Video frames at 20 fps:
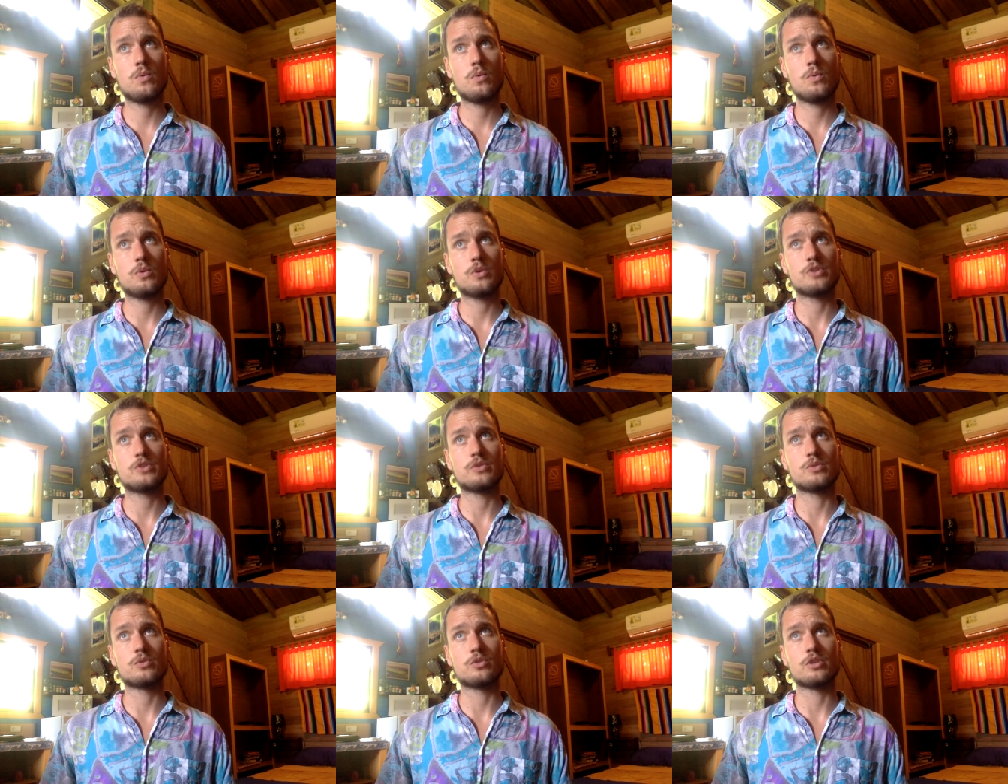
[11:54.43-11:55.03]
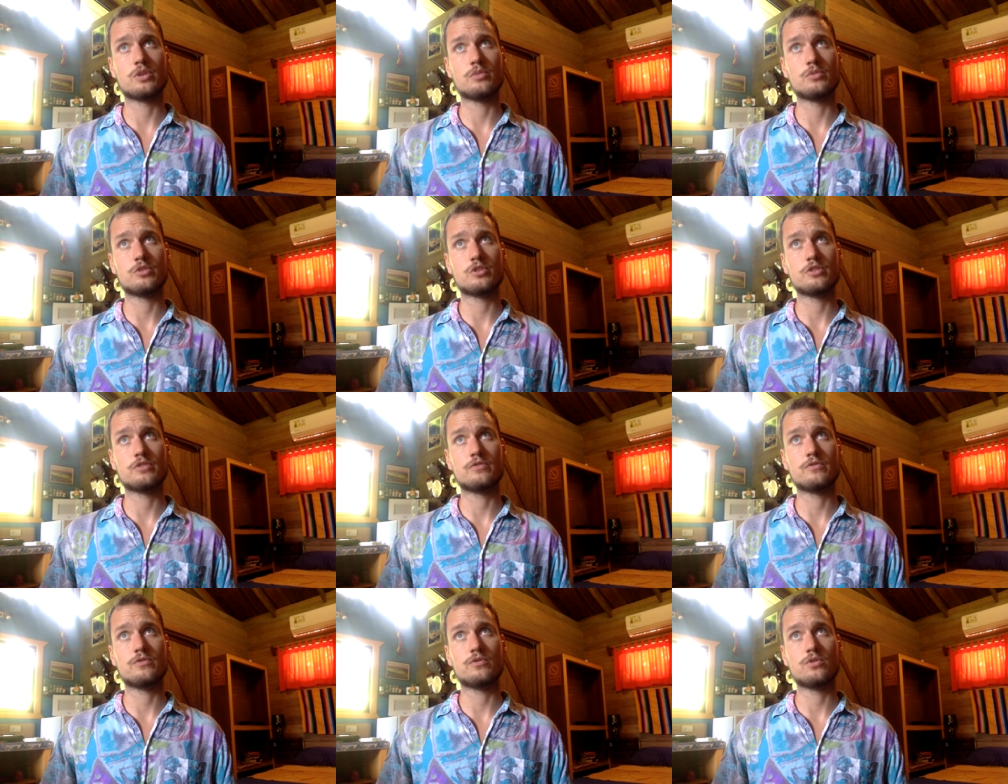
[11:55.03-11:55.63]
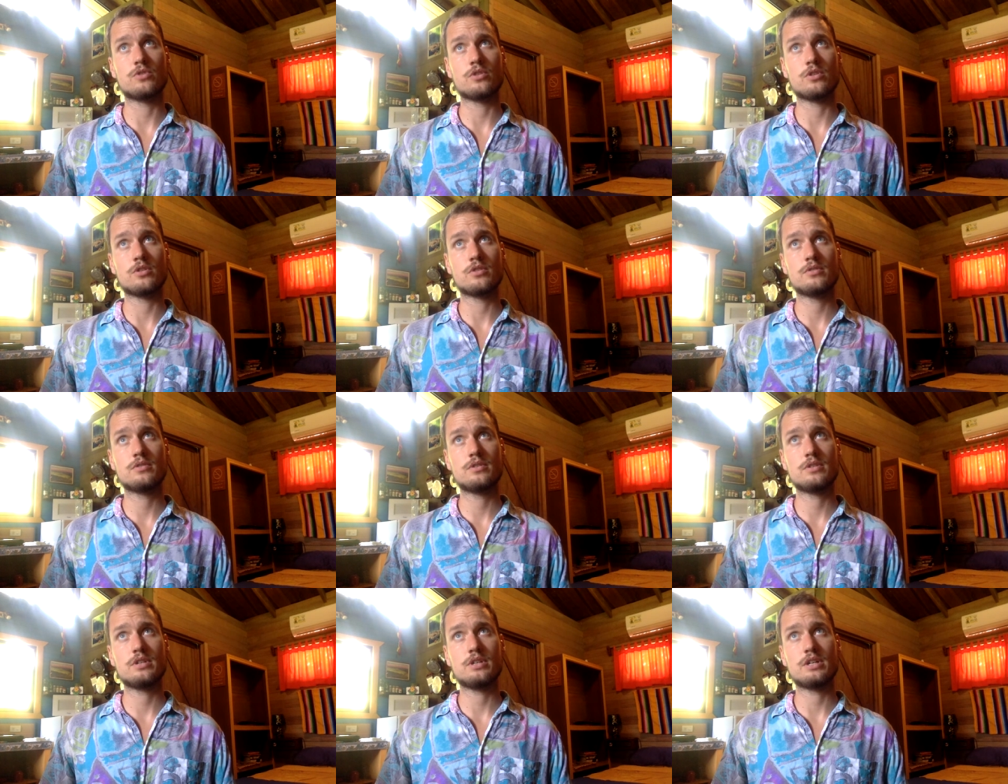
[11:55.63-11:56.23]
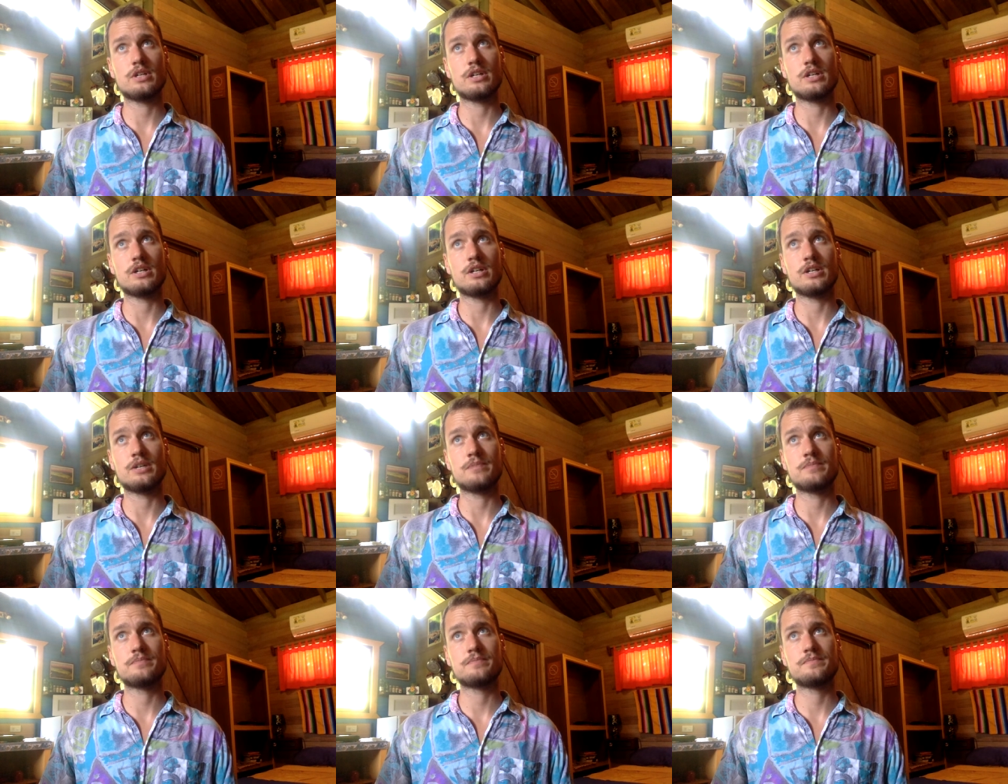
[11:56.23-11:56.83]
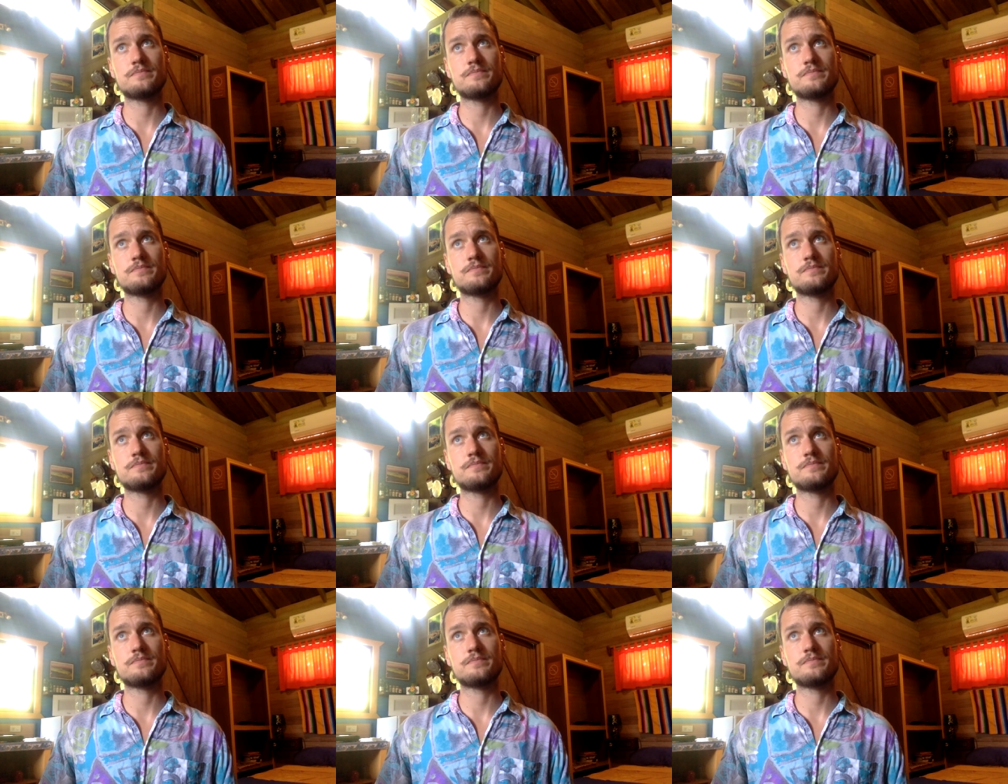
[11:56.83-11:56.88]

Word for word: what's the word I'm looking for? Uh,